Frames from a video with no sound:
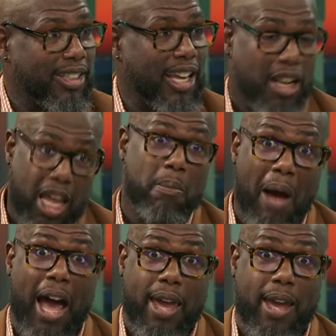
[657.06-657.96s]
Yeah, I
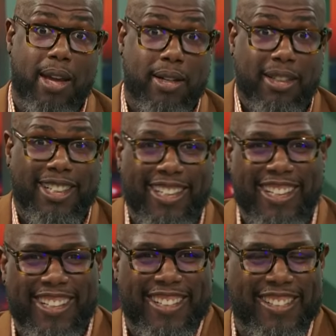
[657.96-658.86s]
mean, they certainly have
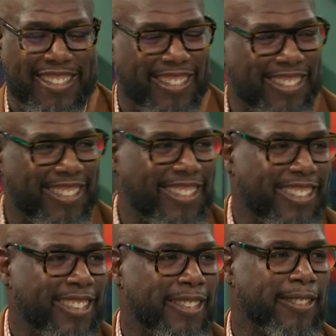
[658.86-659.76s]
all the
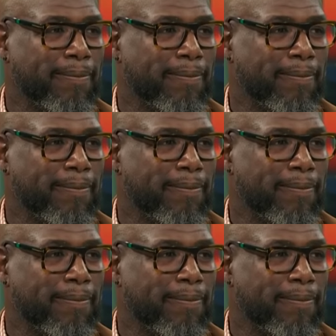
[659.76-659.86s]
tools there,